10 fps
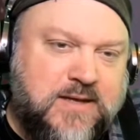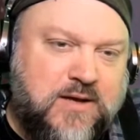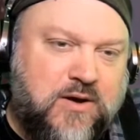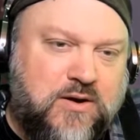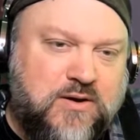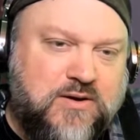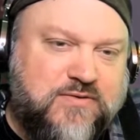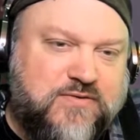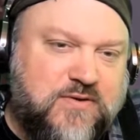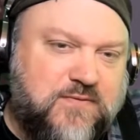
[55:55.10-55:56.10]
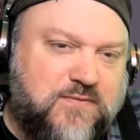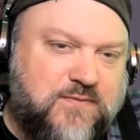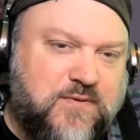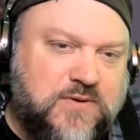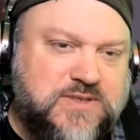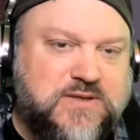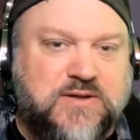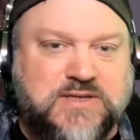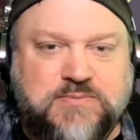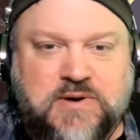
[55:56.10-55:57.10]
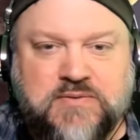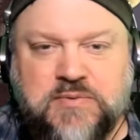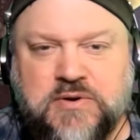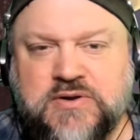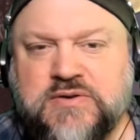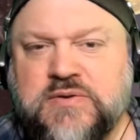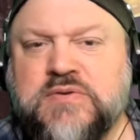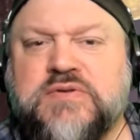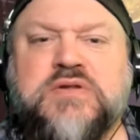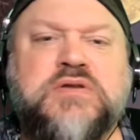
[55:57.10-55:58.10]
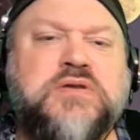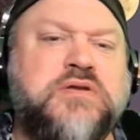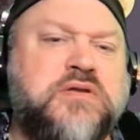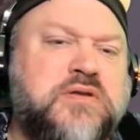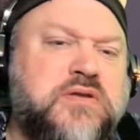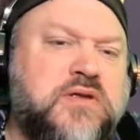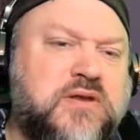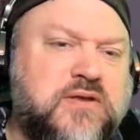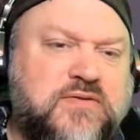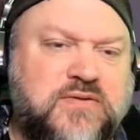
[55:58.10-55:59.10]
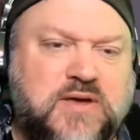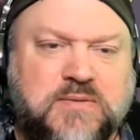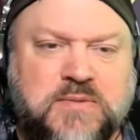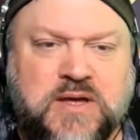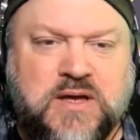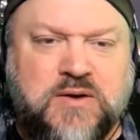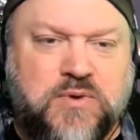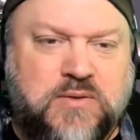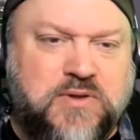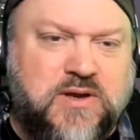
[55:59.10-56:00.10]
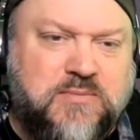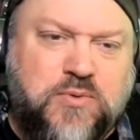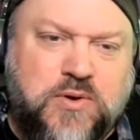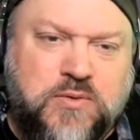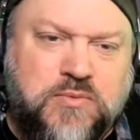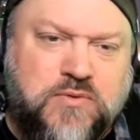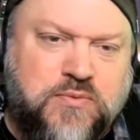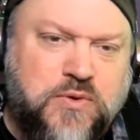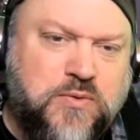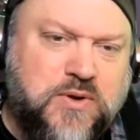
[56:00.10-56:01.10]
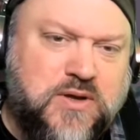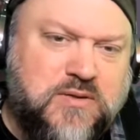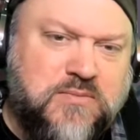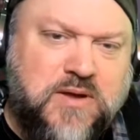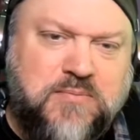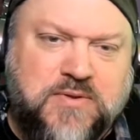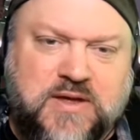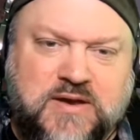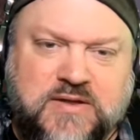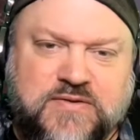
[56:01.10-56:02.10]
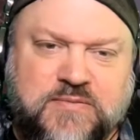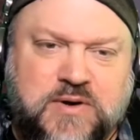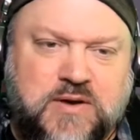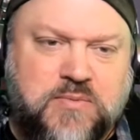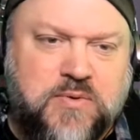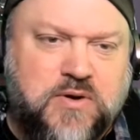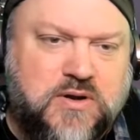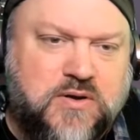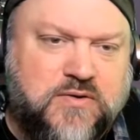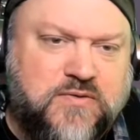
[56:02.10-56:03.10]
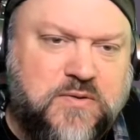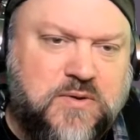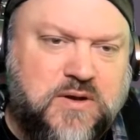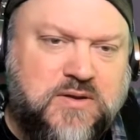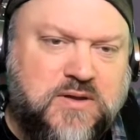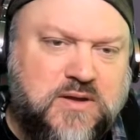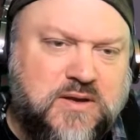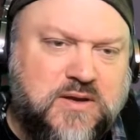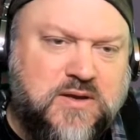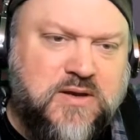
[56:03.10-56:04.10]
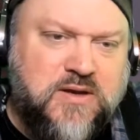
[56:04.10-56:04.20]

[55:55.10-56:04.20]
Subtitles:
August 1st, no, that's a private party too, isn't it? It is, yeah. Well, I'm playing at Point Removed Brewery, but that is a private party also. And then